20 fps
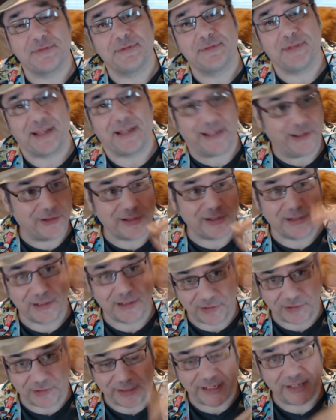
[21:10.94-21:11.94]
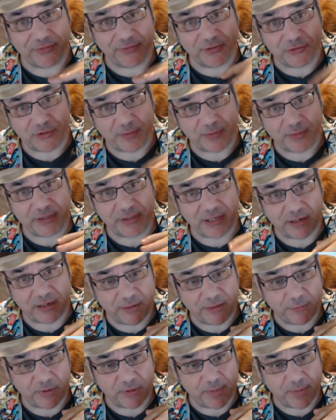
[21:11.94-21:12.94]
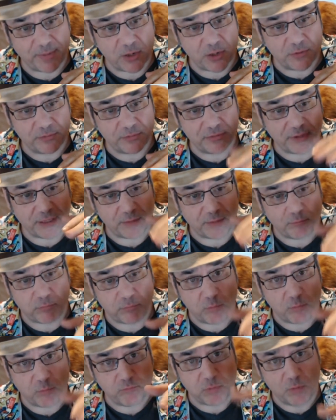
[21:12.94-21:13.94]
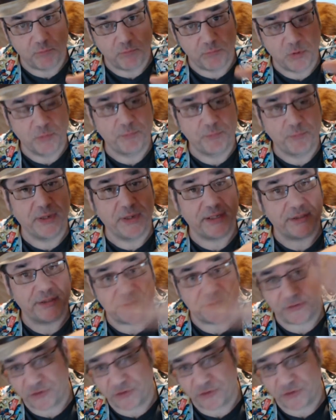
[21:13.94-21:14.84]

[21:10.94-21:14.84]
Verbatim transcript: like you could literally get in the tributary with a boat and bloop, bloop, bloop, and